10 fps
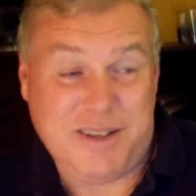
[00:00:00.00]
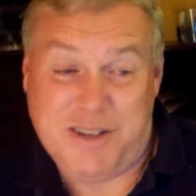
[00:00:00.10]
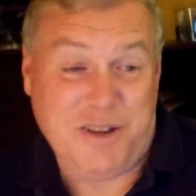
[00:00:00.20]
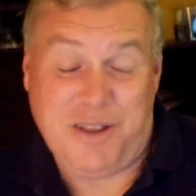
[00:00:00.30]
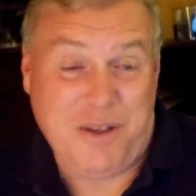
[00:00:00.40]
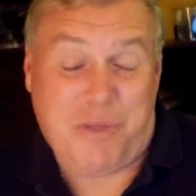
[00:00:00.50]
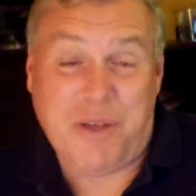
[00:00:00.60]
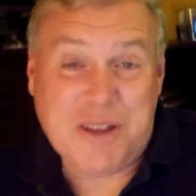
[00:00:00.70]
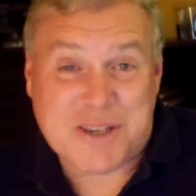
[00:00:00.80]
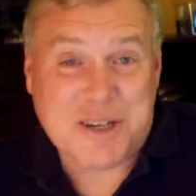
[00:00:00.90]
you
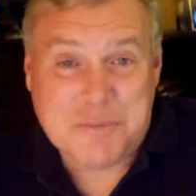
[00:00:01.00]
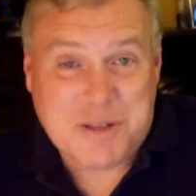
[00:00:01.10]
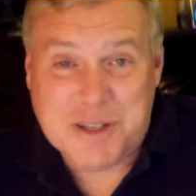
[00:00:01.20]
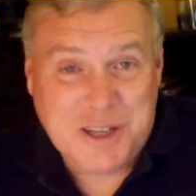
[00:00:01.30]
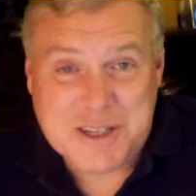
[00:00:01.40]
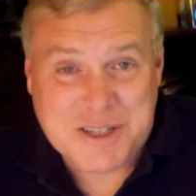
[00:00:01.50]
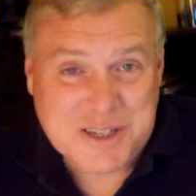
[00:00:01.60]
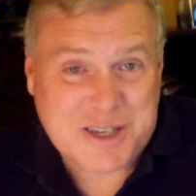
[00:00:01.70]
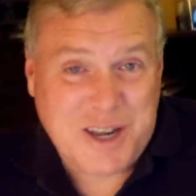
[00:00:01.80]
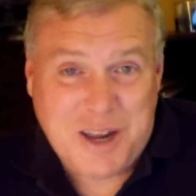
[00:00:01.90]
think something like
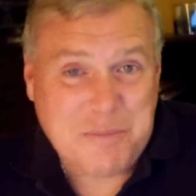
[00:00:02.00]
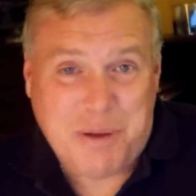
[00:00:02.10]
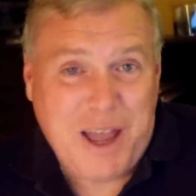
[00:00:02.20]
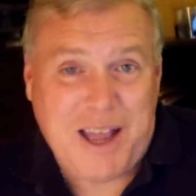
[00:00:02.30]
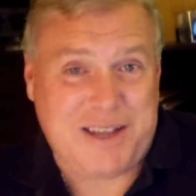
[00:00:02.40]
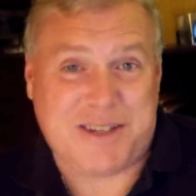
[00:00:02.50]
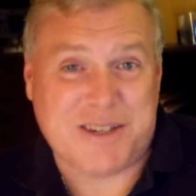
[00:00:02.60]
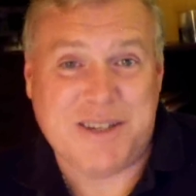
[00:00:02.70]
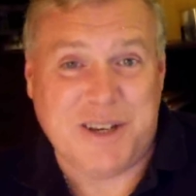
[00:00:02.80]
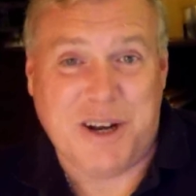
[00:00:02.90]
this can't
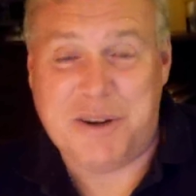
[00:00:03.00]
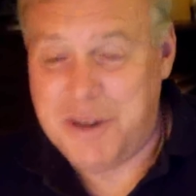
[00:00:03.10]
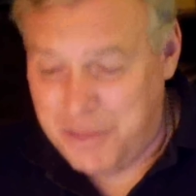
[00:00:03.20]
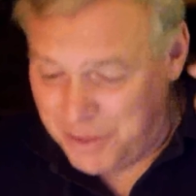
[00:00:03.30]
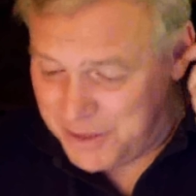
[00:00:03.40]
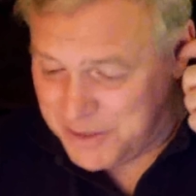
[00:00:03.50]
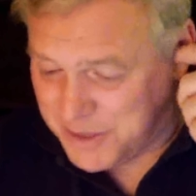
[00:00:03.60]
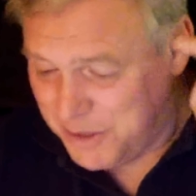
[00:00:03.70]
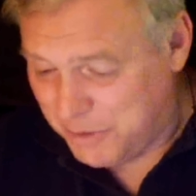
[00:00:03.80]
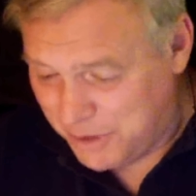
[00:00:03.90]
pass. You know, you think
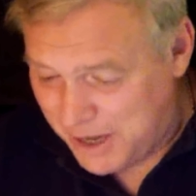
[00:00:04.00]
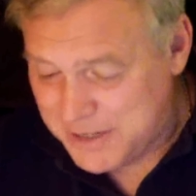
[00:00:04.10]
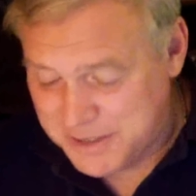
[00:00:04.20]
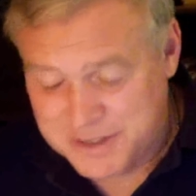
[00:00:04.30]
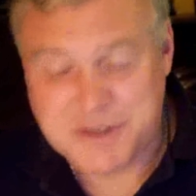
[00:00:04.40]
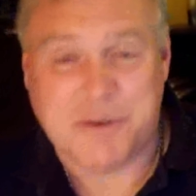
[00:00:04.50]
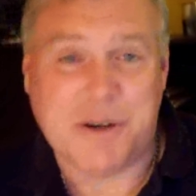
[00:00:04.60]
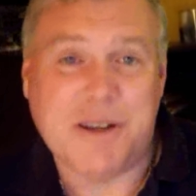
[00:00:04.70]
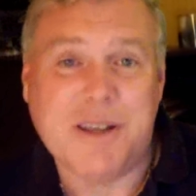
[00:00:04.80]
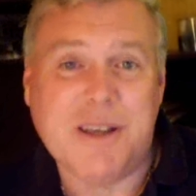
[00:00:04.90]
there's no logic to it.